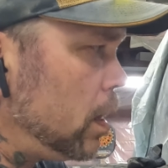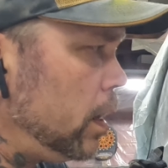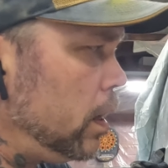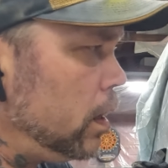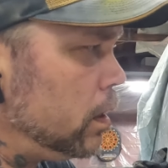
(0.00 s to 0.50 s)

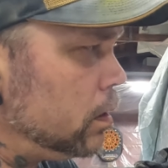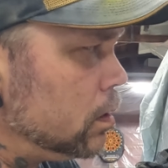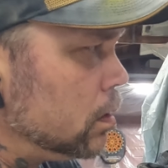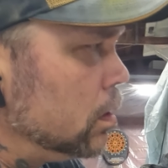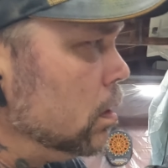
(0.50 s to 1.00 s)

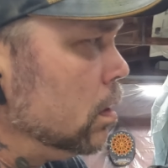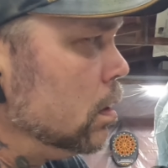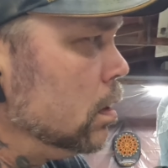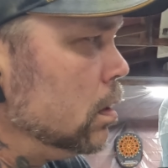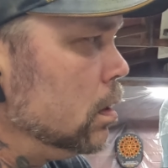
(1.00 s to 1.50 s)
And
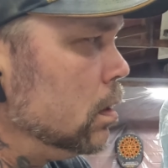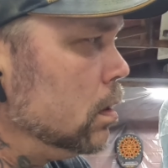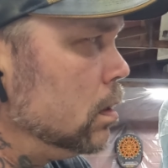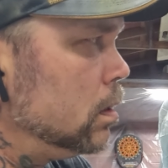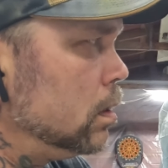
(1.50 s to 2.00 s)

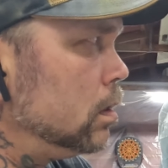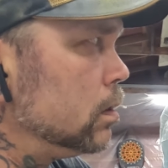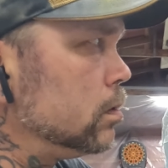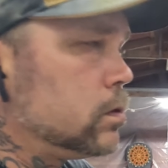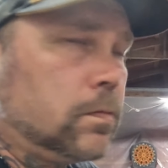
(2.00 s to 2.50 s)
there's